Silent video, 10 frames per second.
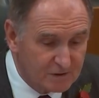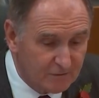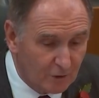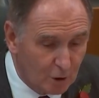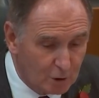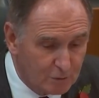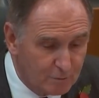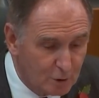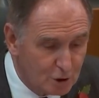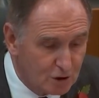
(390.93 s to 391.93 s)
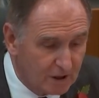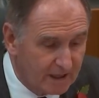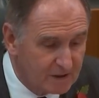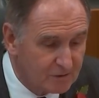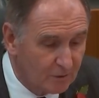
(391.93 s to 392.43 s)
for contribution
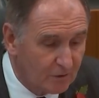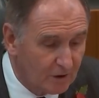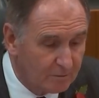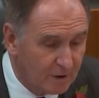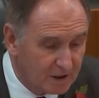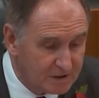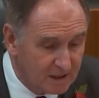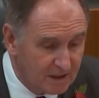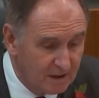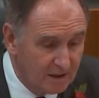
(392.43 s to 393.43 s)
against the third party,